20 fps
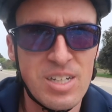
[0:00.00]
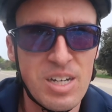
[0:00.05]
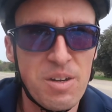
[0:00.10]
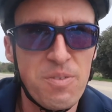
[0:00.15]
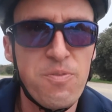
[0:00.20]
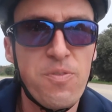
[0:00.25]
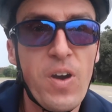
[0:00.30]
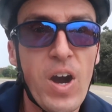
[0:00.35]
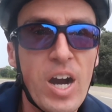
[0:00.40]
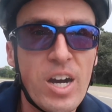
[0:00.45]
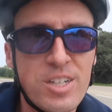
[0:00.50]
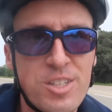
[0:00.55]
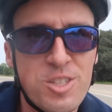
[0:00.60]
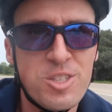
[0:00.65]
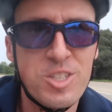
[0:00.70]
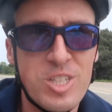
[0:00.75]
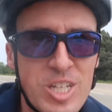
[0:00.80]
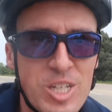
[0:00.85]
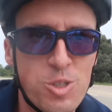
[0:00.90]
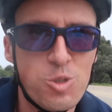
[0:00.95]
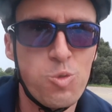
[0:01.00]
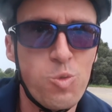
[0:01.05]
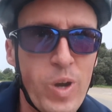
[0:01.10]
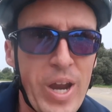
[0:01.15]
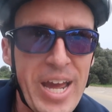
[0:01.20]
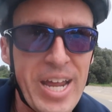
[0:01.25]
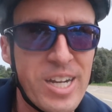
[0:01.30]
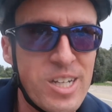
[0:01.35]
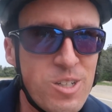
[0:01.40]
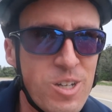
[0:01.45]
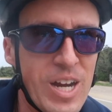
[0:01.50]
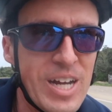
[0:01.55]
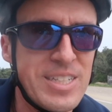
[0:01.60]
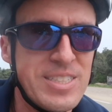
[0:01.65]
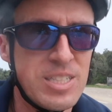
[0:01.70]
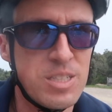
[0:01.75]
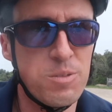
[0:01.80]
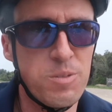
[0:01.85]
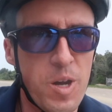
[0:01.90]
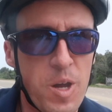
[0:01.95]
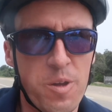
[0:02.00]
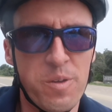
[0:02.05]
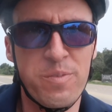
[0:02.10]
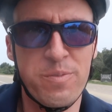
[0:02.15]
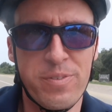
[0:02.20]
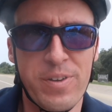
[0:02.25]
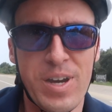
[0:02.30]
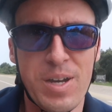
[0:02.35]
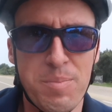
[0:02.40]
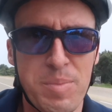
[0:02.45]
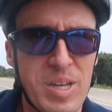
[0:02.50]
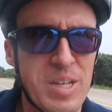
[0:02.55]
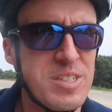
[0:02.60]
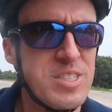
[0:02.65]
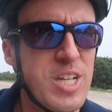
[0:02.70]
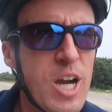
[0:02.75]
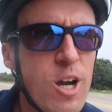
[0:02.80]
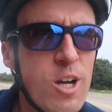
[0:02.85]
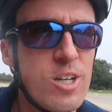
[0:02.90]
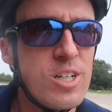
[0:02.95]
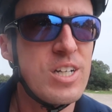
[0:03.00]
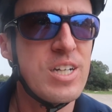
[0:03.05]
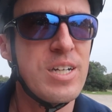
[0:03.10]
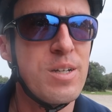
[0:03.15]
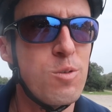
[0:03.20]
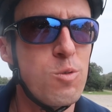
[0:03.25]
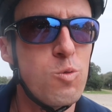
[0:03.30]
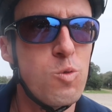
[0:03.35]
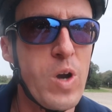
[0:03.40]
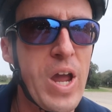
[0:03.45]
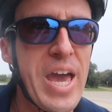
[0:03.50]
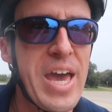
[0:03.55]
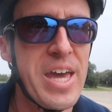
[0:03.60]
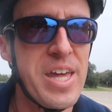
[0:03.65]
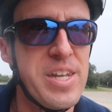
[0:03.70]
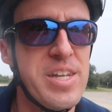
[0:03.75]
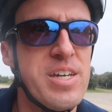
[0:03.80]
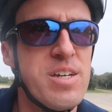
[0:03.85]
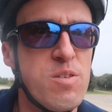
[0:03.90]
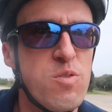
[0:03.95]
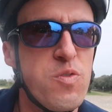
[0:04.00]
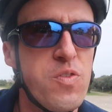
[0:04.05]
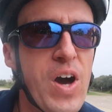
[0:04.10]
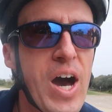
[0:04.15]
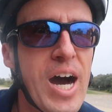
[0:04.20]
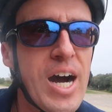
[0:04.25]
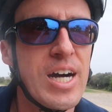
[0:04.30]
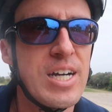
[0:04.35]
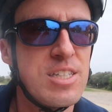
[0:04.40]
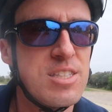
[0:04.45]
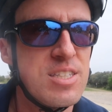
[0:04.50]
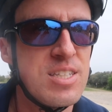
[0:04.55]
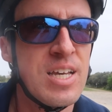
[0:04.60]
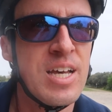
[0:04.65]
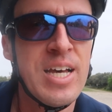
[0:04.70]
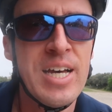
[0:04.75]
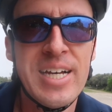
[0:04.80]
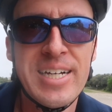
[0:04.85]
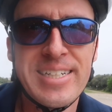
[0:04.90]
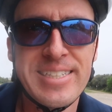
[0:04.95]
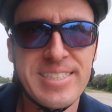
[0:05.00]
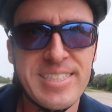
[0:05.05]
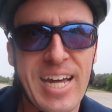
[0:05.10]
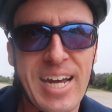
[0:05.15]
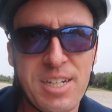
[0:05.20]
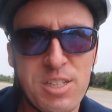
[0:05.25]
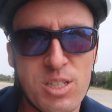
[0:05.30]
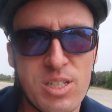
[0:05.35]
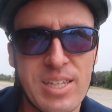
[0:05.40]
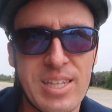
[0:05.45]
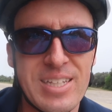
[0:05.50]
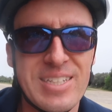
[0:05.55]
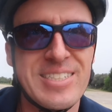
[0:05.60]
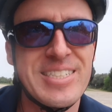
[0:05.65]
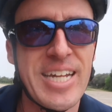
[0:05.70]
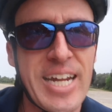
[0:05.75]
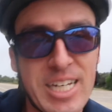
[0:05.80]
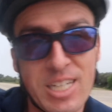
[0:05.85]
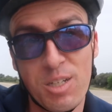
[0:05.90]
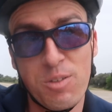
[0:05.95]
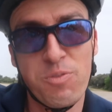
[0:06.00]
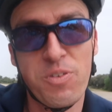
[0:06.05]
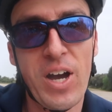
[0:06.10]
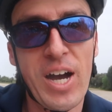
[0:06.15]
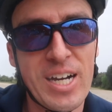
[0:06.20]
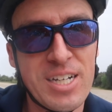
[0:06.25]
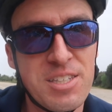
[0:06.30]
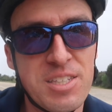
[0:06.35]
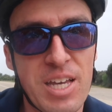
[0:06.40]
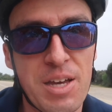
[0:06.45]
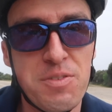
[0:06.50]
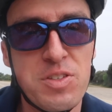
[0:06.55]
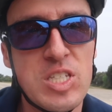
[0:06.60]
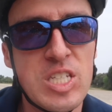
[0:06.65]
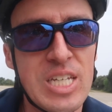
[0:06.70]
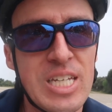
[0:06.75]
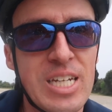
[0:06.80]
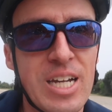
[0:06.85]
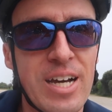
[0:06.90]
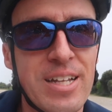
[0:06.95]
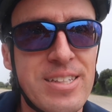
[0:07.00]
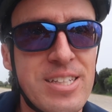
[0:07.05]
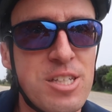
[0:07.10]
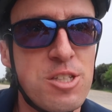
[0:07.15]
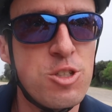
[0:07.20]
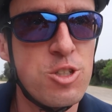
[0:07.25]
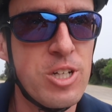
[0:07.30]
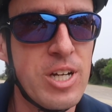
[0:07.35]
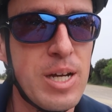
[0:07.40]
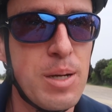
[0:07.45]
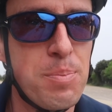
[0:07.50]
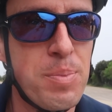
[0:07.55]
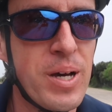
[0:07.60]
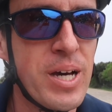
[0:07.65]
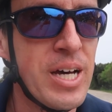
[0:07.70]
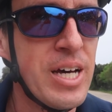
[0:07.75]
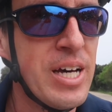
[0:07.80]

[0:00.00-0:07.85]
A fox just ran across the road in front of me. Dark red fox. It's actually the second fox I've seen on this trip.